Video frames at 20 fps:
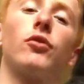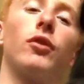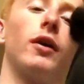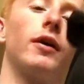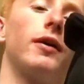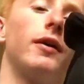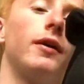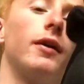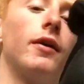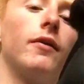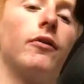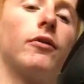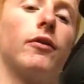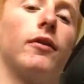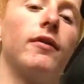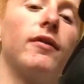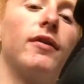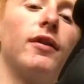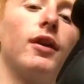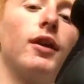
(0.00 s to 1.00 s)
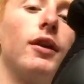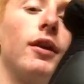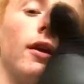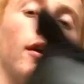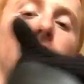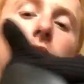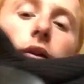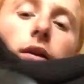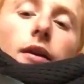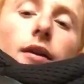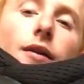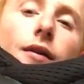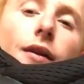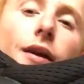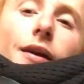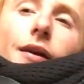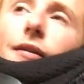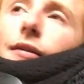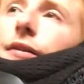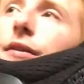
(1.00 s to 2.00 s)
cracking ever since then, and it
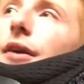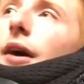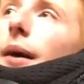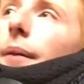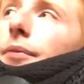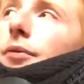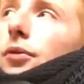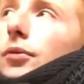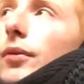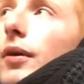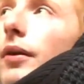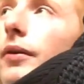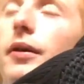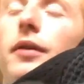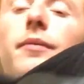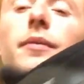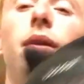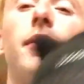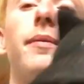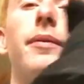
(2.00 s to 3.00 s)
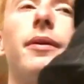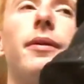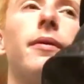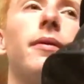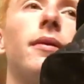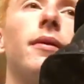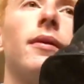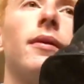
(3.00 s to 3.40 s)
kind of stopped around like maybe